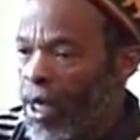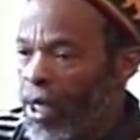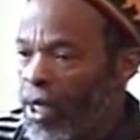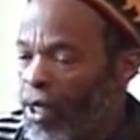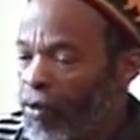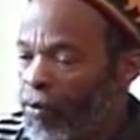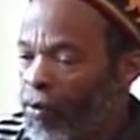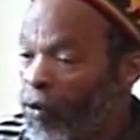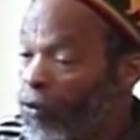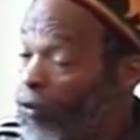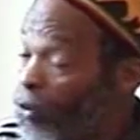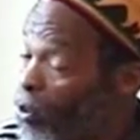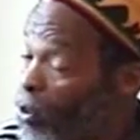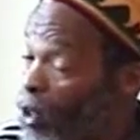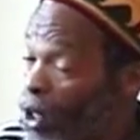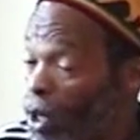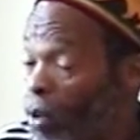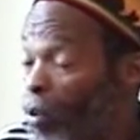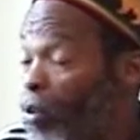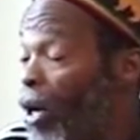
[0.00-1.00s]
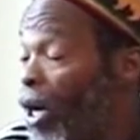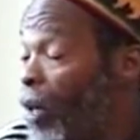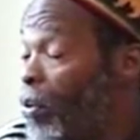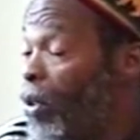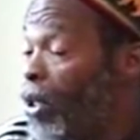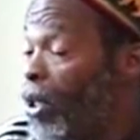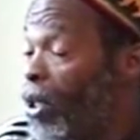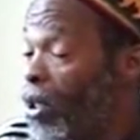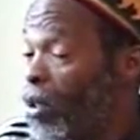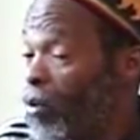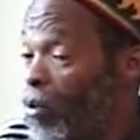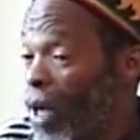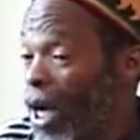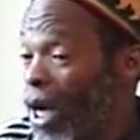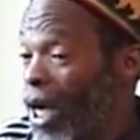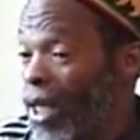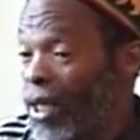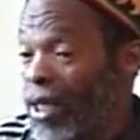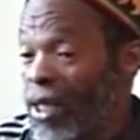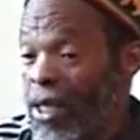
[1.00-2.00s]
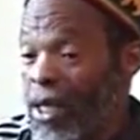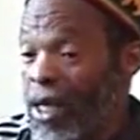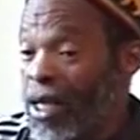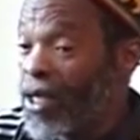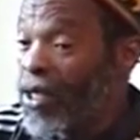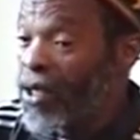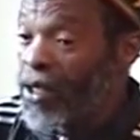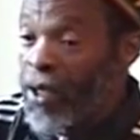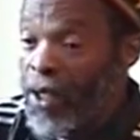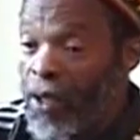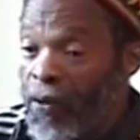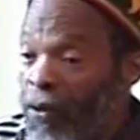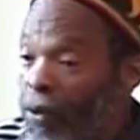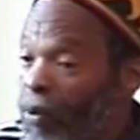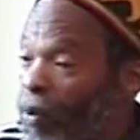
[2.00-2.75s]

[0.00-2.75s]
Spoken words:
And even before it become popular, artists like Stevie